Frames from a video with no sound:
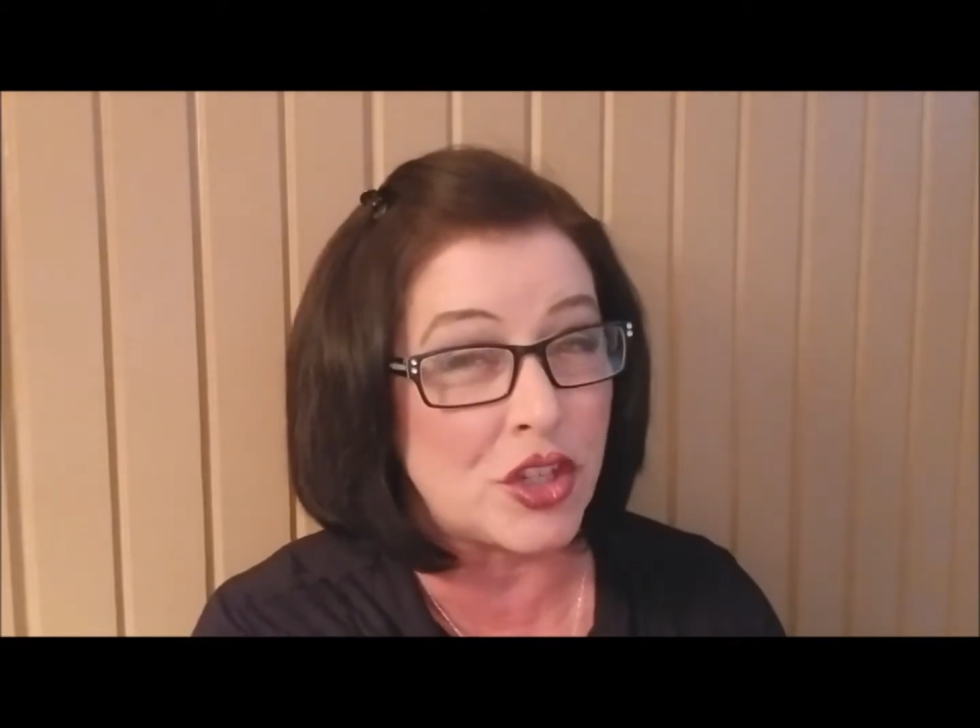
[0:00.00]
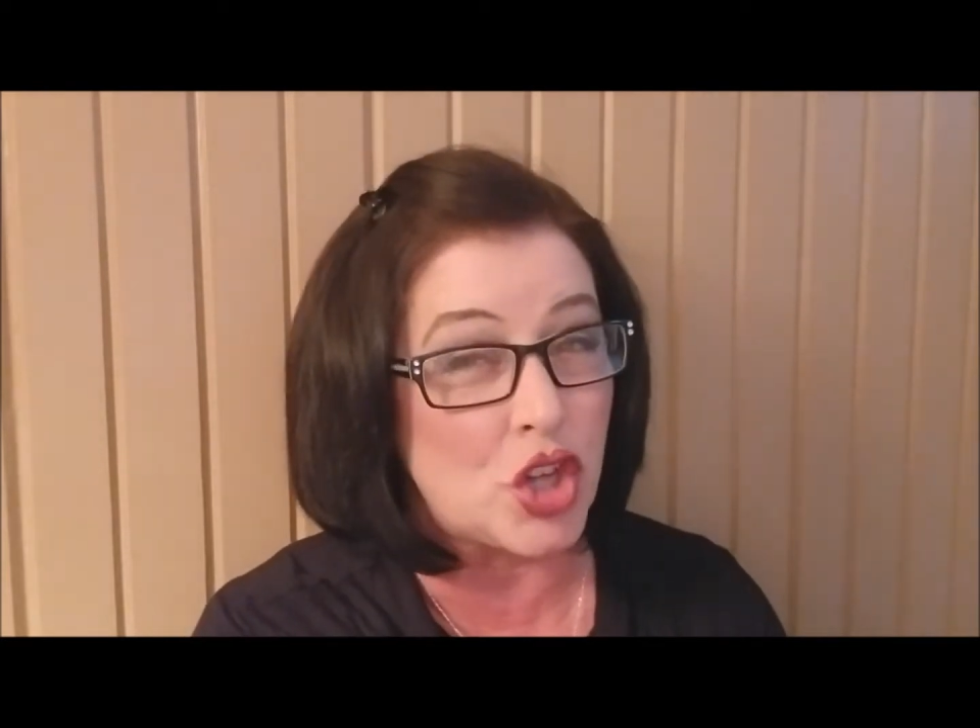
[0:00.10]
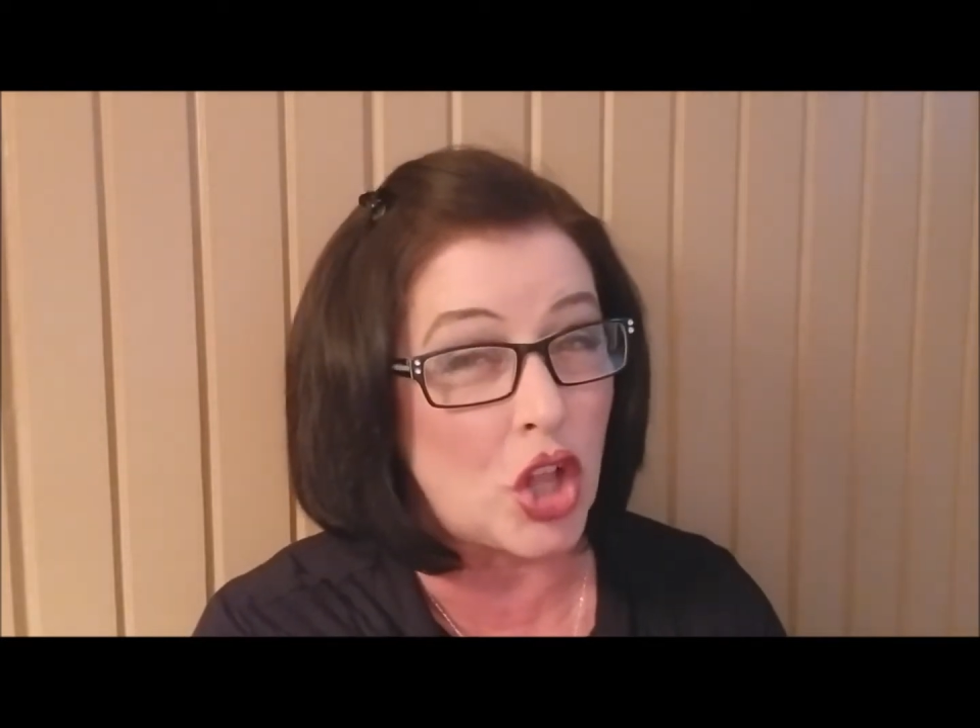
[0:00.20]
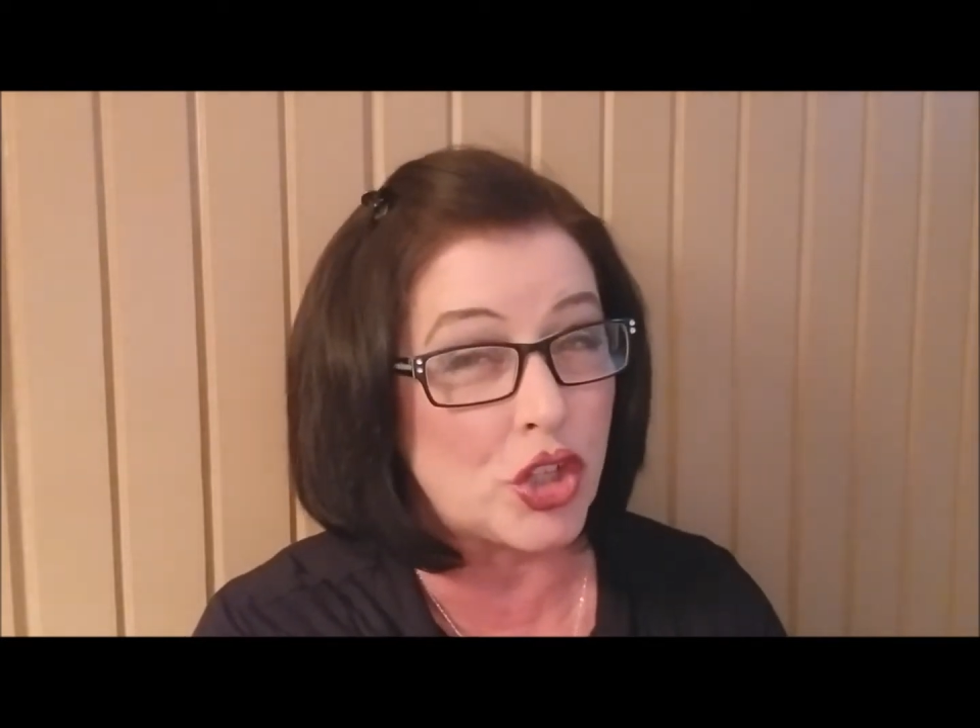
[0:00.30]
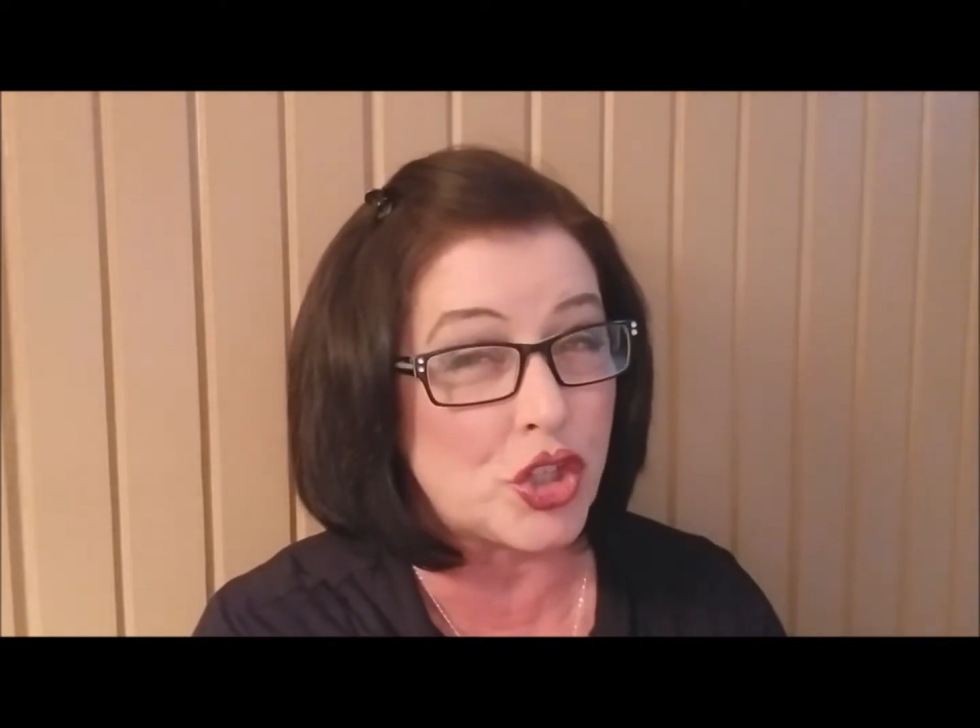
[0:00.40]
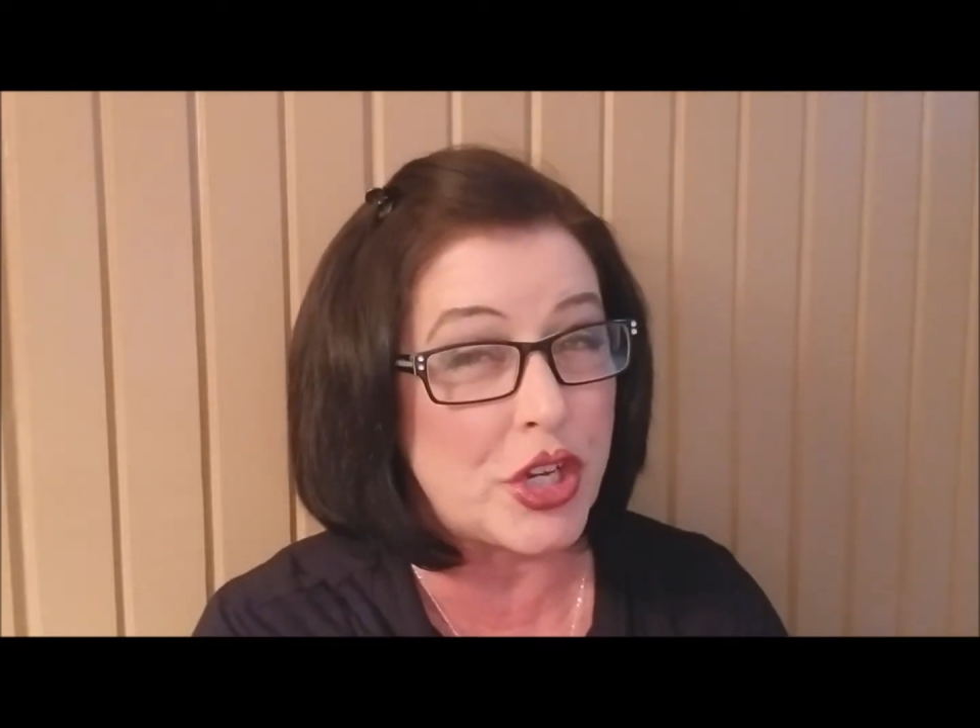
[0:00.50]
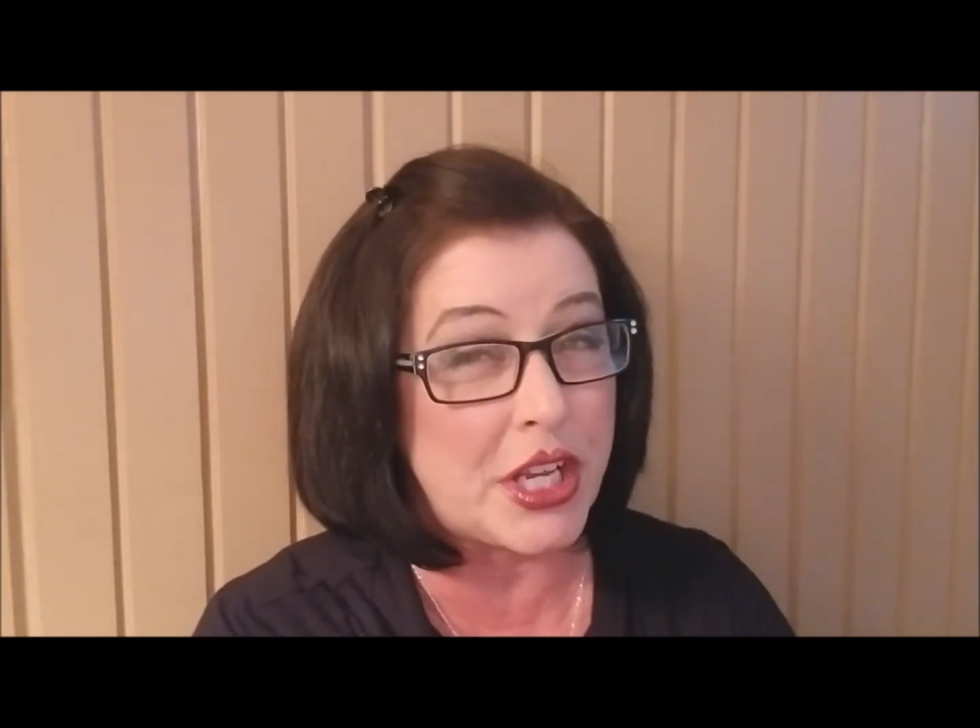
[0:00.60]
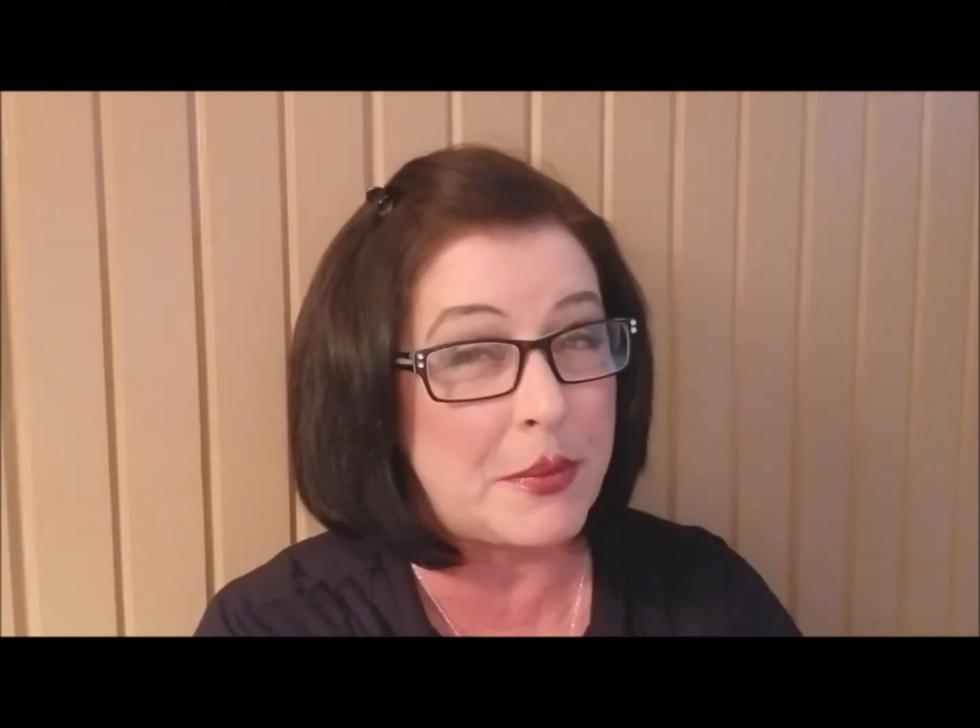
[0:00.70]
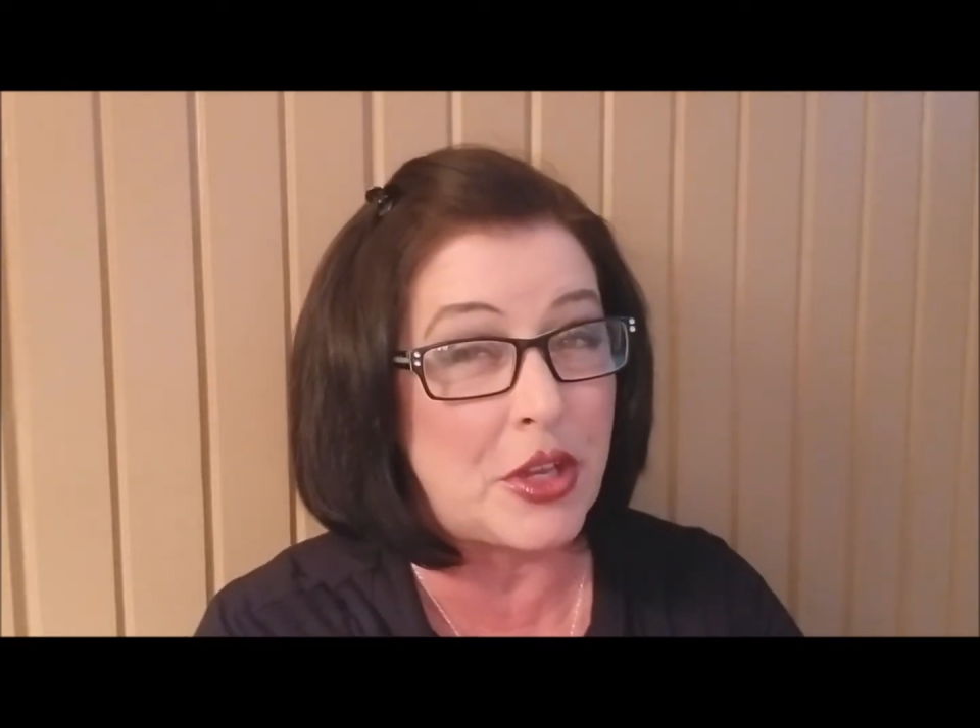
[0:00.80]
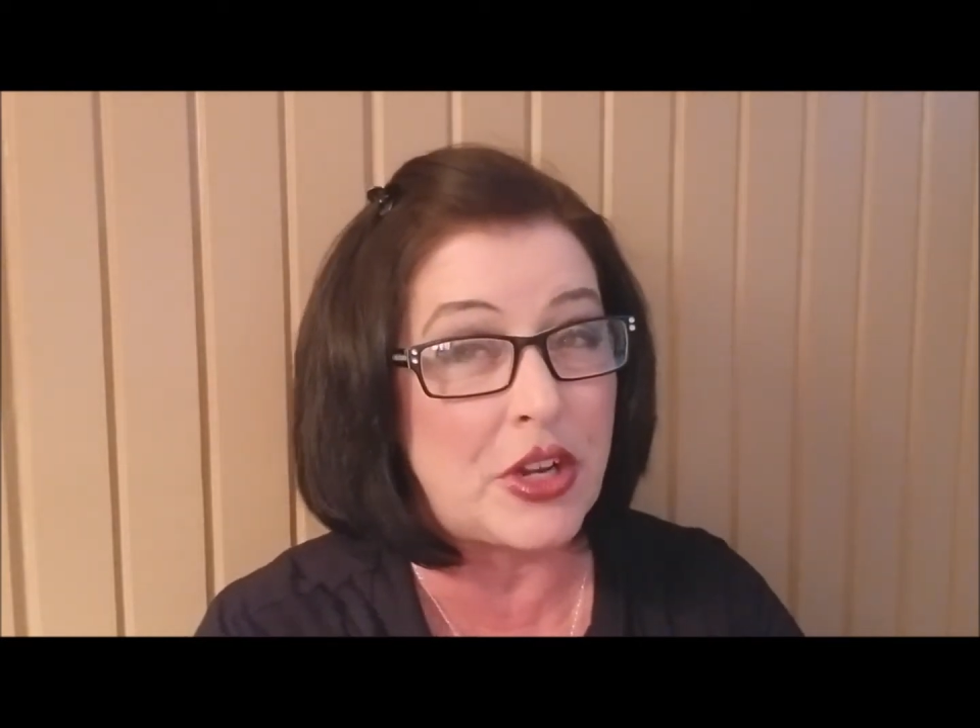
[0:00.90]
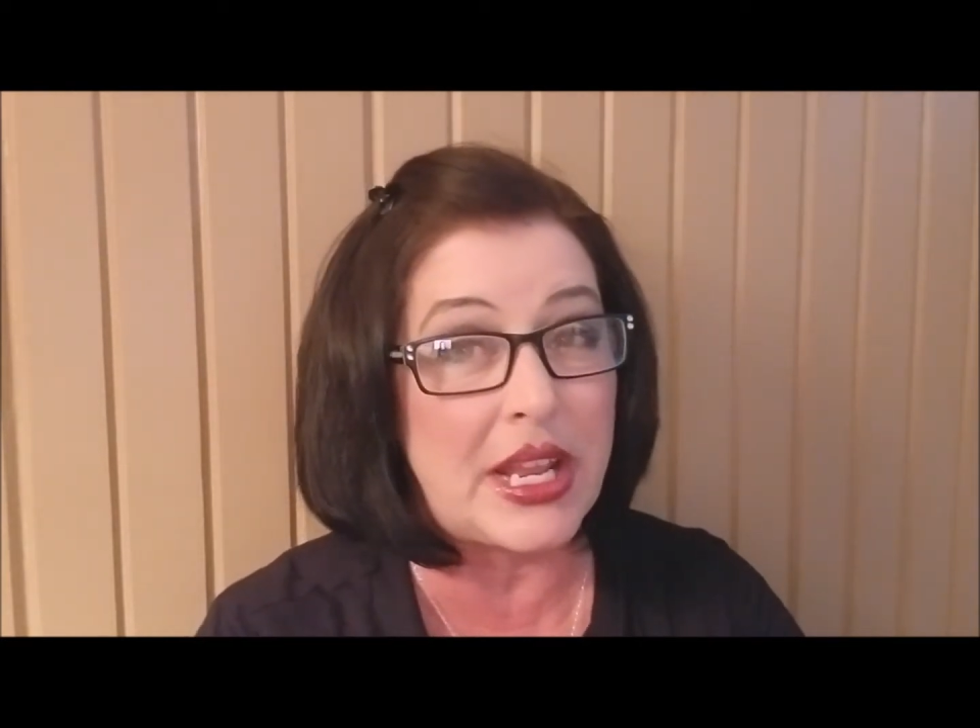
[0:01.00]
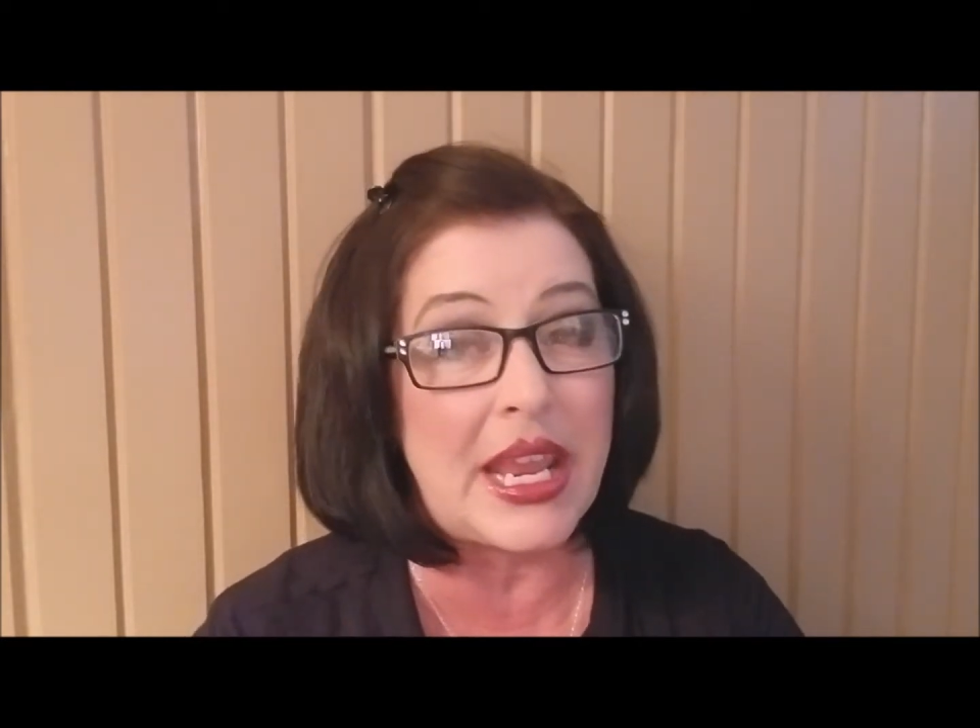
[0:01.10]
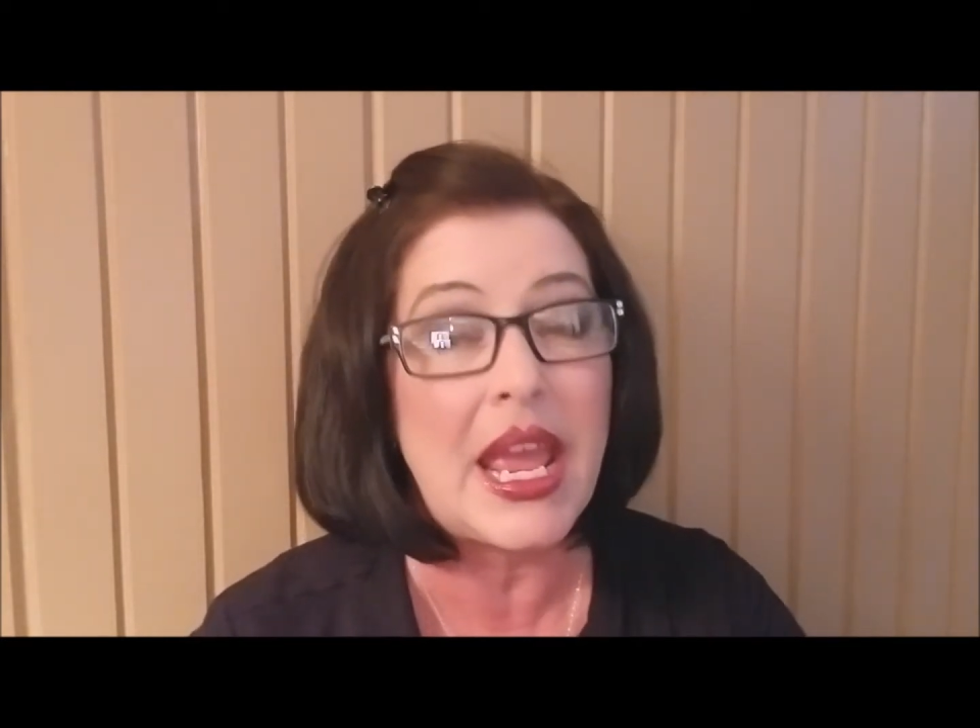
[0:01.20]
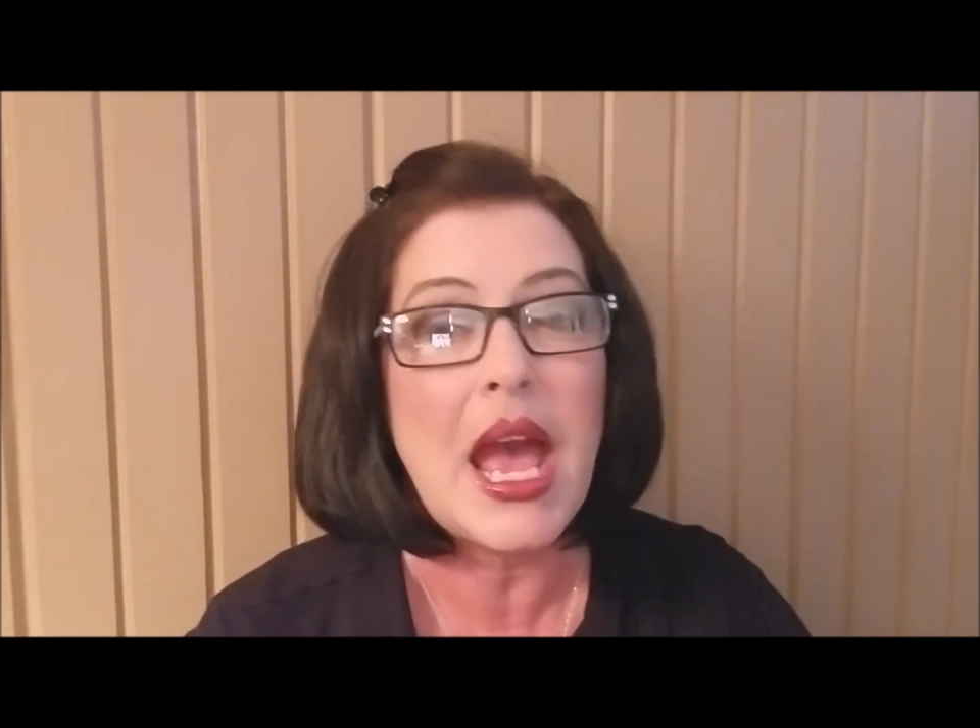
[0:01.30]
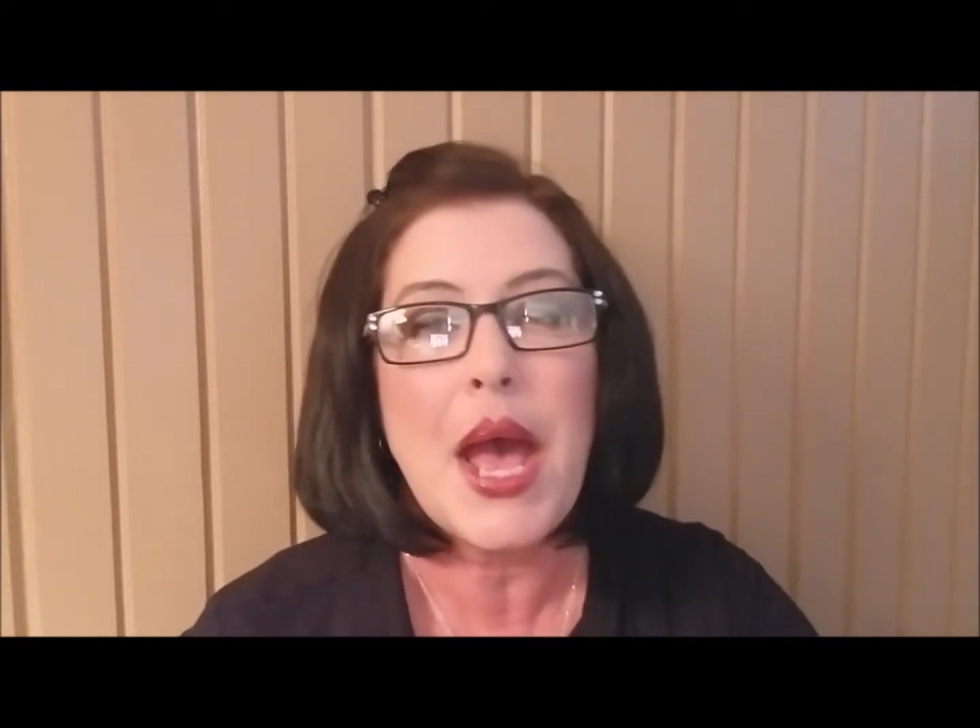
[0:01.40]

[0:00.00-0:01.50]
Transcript: Dollar Tree community,